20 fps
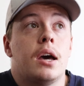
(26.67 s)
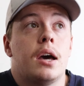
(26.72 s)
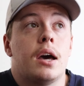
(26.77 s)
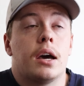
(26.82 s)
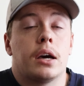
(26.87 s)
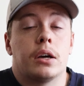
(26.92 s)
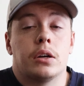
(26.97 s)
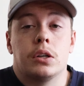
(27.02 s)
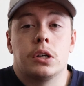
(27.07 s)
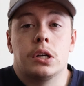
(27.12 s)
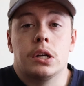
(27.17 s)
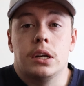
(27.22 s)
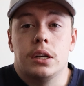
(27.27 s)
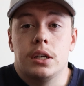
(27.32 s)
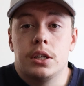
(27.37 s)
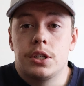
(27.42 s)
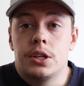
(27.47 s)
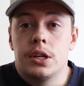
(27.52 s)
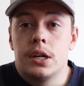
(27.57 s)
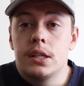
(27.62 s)
how good
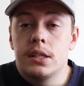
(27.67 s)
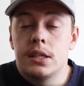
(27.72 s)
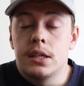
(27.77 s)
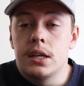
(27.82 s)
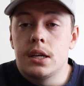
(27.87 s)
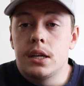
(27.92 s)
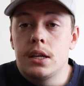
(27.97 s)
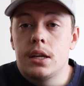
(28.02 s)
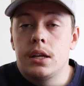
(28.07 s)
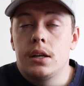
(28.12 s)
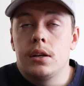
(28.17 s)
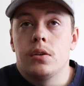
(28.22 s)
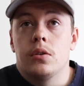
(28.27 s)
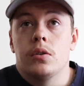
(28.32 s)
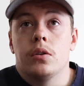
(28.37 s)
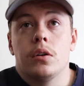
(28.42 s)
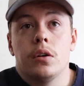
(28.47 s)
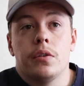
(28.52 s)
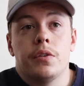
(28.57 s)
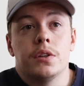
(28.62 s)
condition it's in
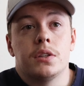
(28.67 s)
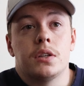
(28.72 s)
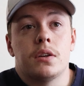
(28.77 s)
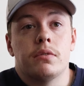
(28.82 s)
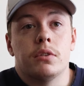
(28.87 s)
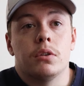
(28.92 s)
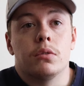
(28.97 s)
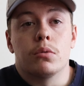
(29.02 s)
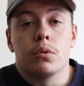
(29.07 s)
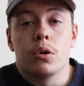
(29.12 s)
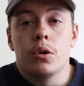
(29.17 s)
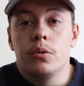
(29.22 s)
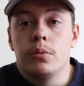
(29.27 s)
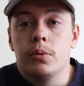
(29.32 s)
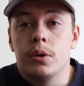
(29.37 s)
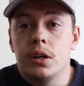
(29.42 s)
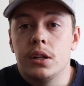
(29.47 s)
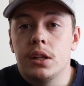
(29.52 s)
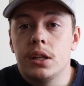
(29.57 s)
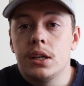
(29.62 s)
or if it's even
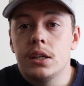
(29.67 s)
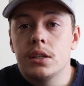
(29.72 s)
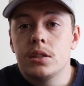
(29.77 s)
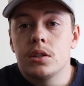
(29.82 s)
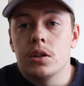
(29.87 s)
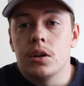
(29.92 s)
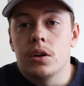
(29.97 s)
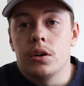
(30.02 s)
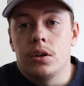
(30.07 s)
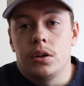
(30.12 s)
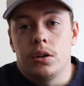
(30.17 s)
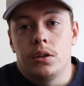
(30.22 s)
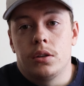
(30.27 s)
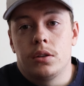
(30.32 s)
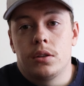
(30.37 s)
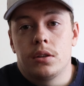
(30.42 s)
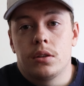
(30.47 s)
roadworthy. So